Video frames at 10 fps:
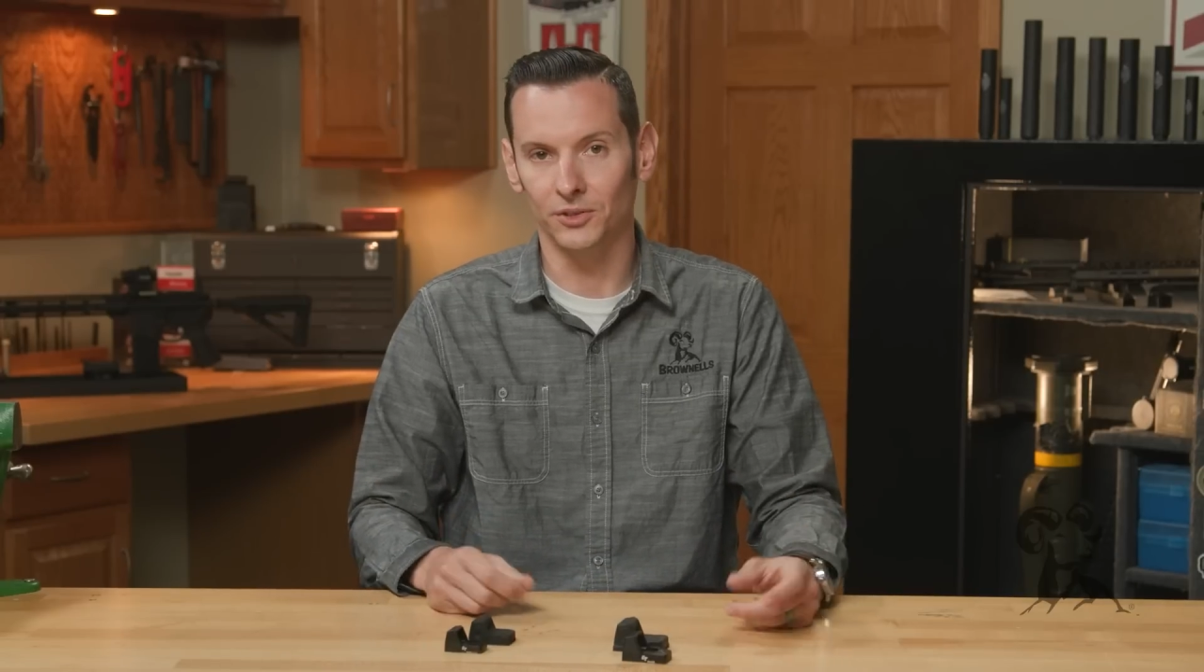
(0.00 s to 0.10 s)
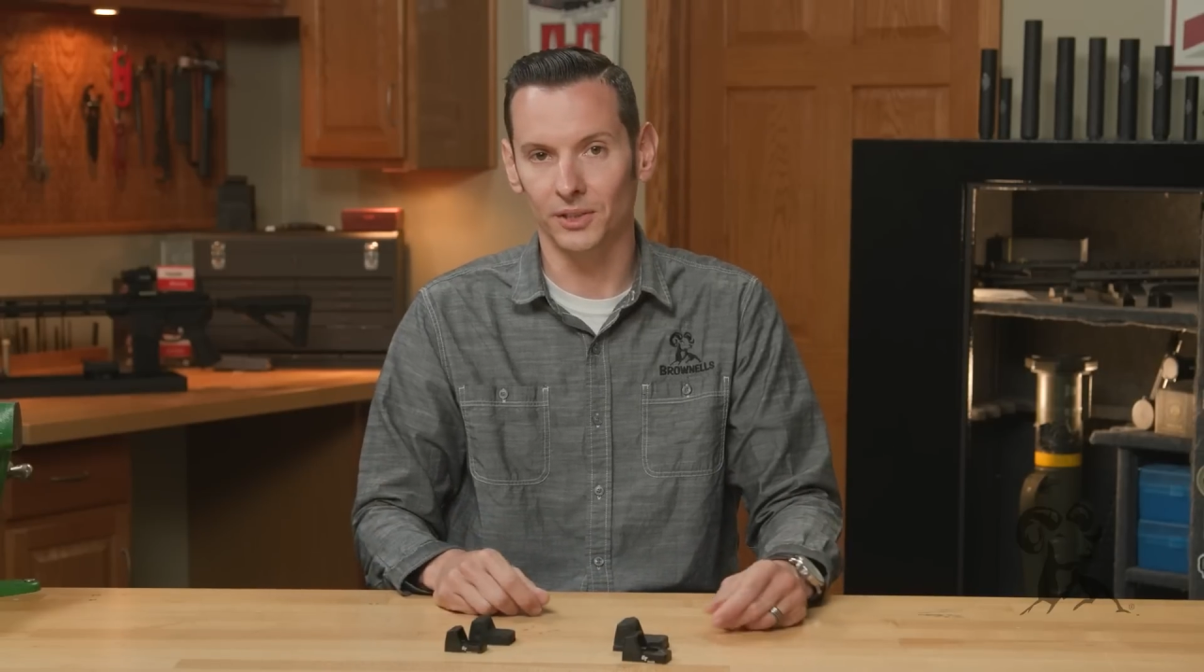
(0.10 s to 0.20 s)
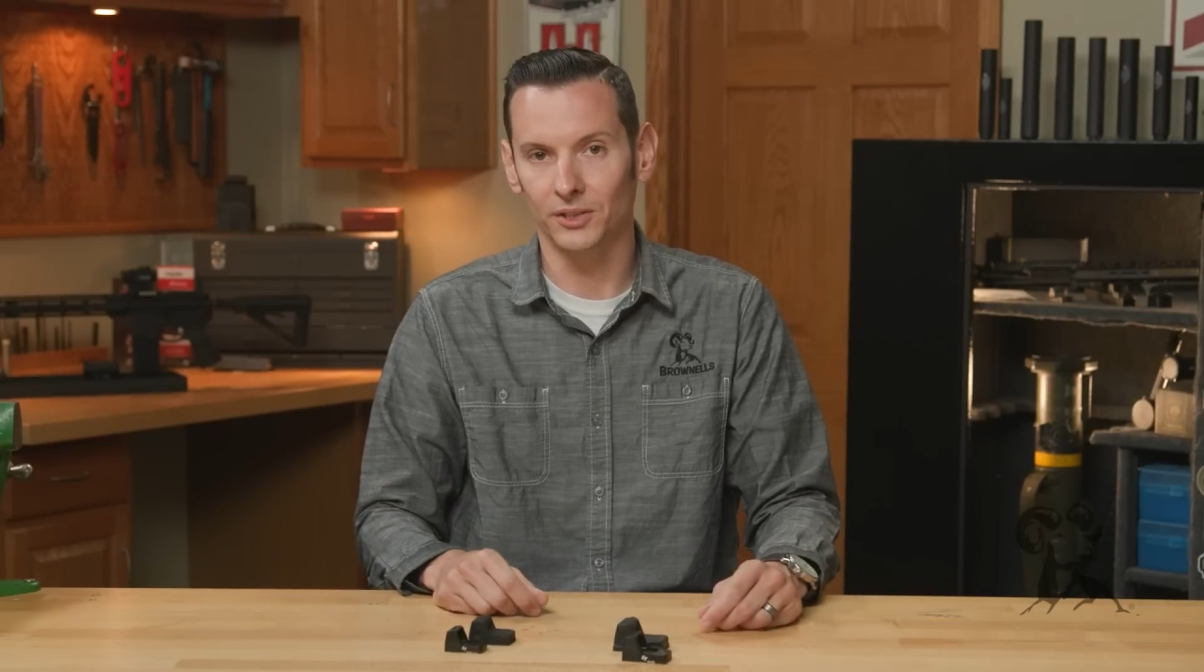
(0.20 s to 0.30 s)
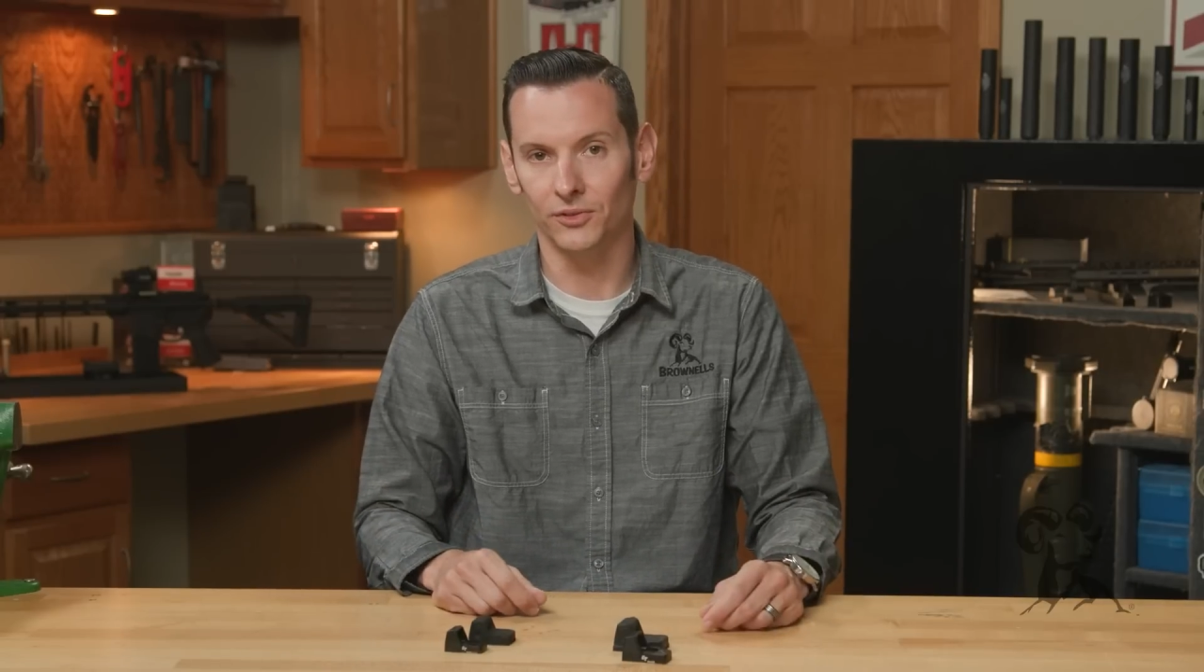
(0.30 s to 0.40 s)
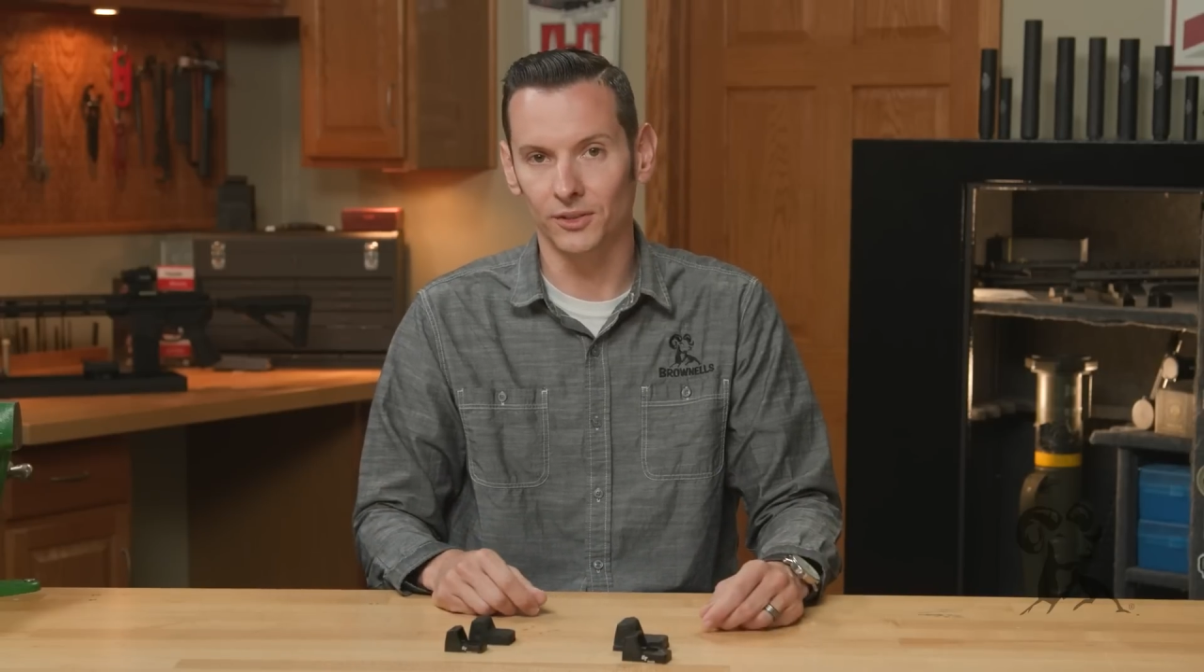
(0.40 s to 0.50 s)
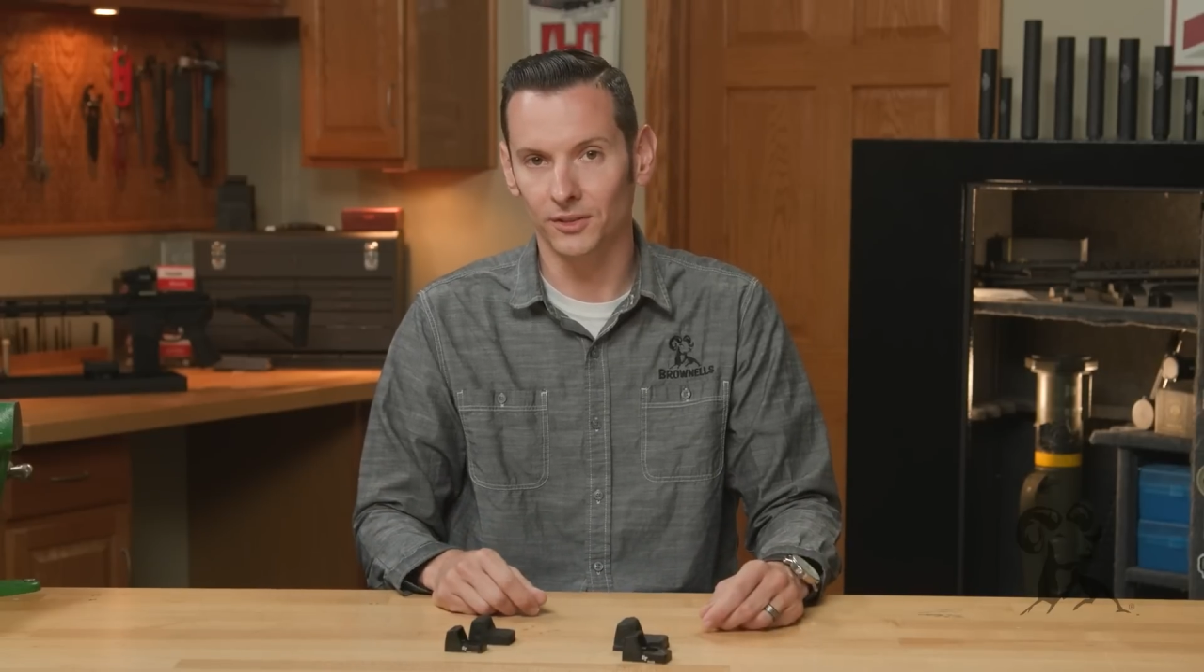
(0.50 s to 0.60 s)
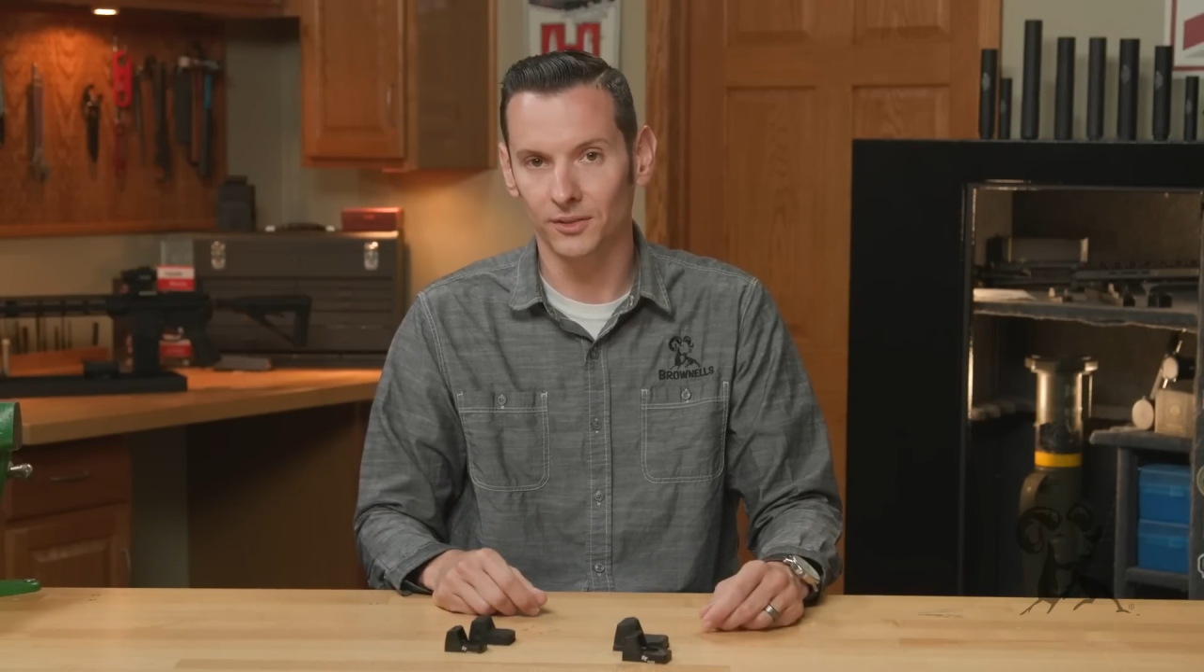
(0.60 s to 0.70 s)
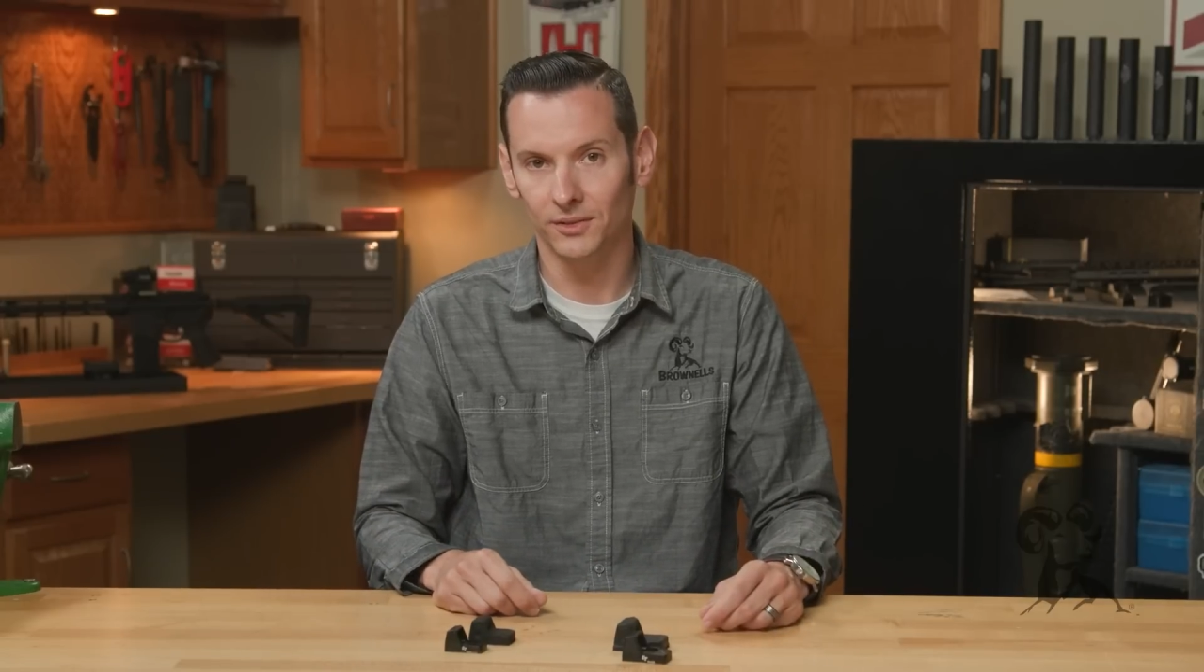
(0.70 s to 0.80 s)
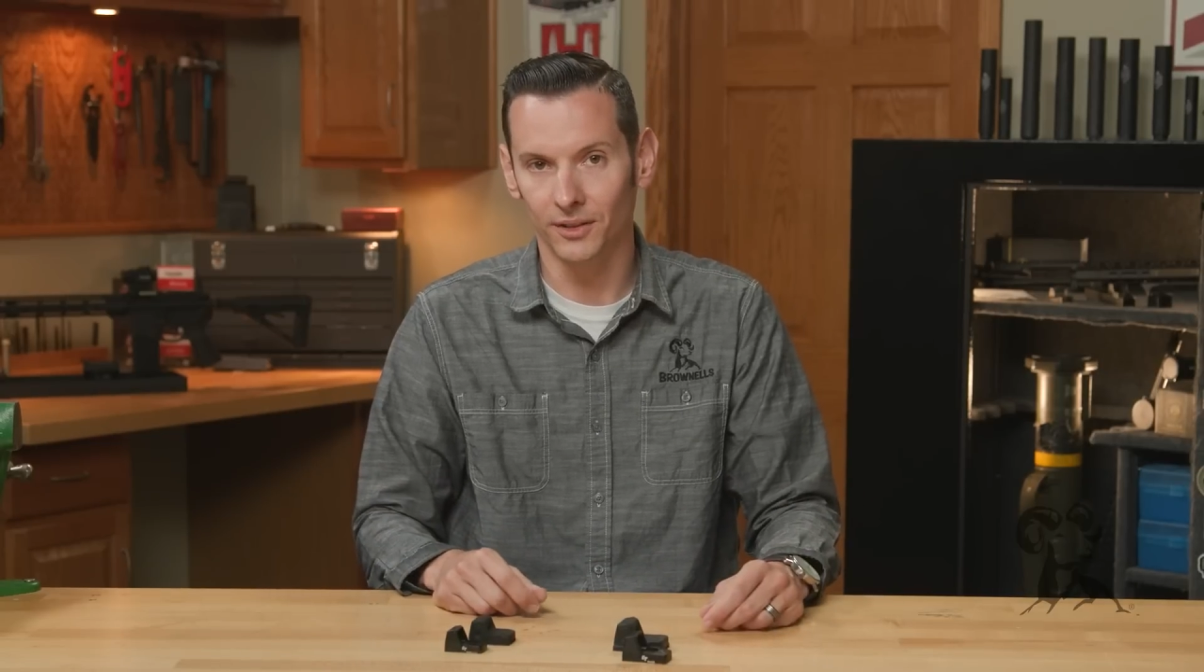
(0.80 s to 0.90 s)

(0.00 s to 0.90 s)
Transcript: Trace for their